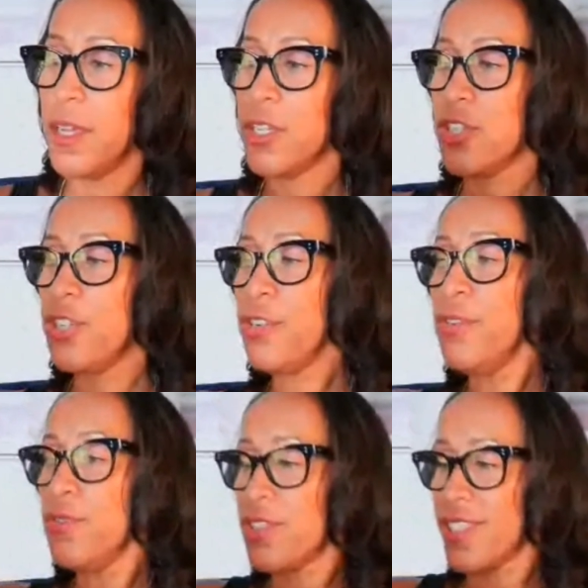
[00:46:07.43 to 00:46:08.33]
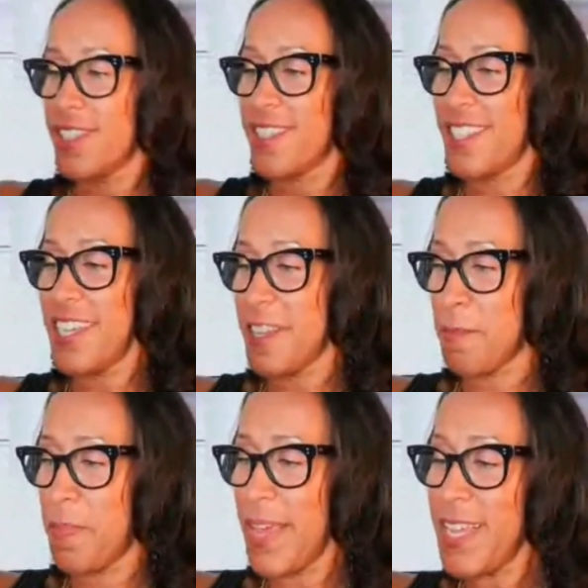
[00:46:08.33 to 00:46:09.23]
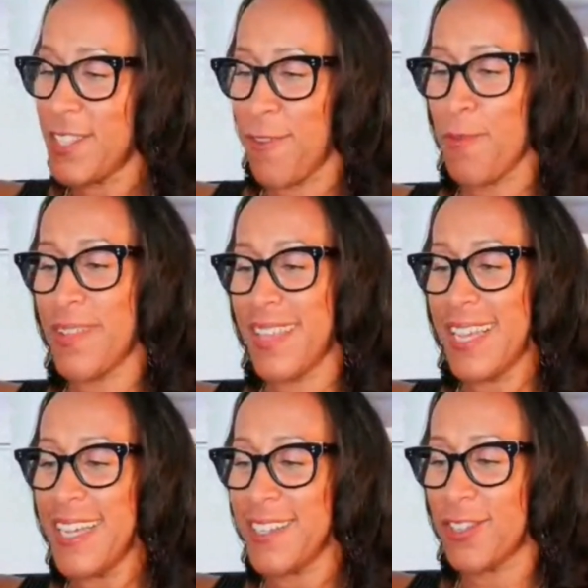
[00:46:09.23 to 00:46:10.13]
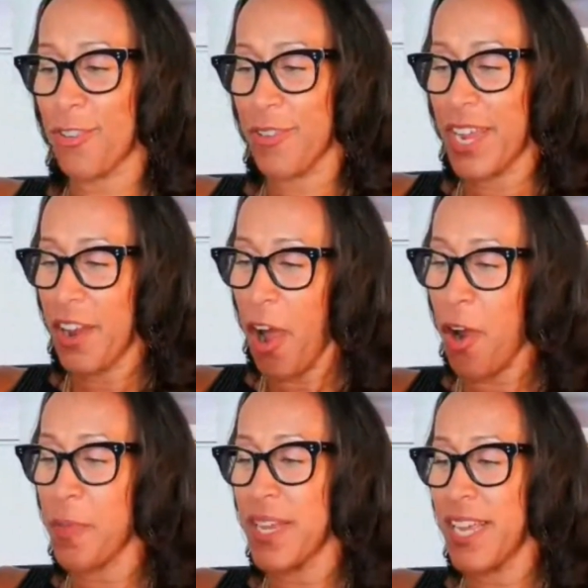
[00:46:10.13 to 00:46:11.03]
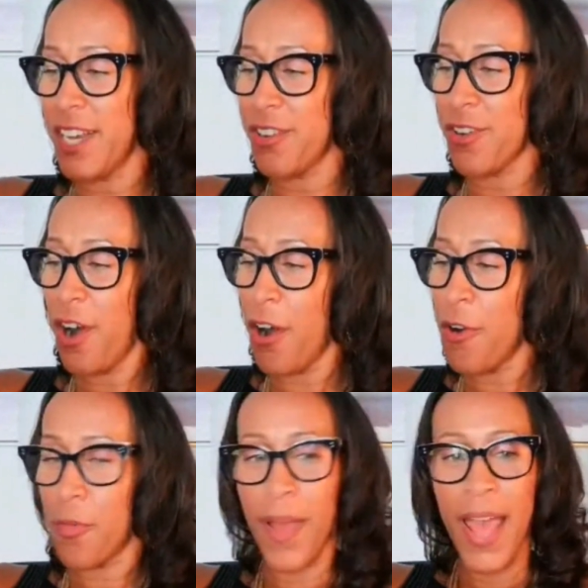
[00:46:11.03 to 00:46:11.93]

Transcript: Choose to seek peace from within to create harmony in your home.